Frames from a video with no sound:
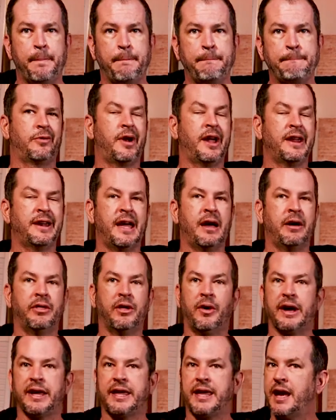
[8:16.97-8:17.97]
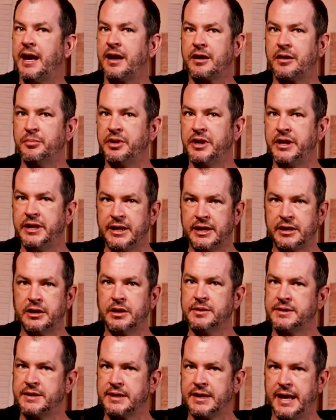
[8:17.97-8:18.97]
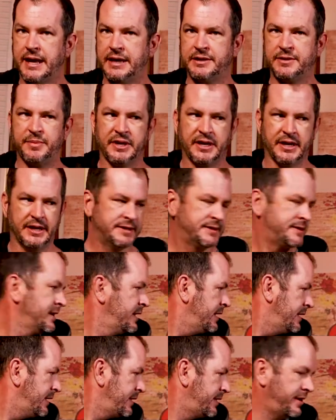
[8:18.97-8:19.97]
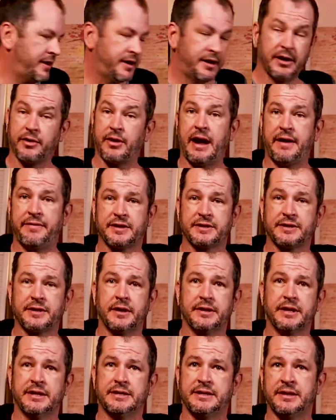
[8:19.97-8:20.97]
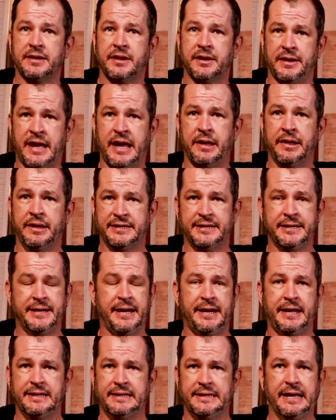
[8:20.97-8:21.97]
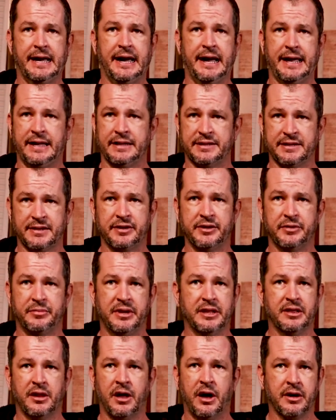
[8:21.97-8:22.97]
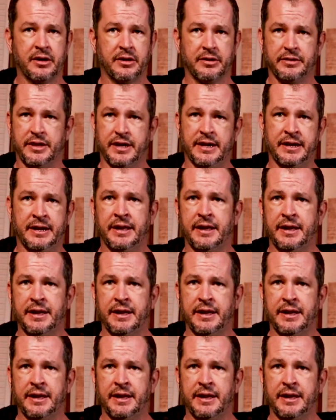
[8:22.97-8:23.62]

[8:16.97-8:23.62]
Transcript: For right now though, I can't completely close the case because the graphics card that's in there now, the 1080 Ti, it's a good bit longer than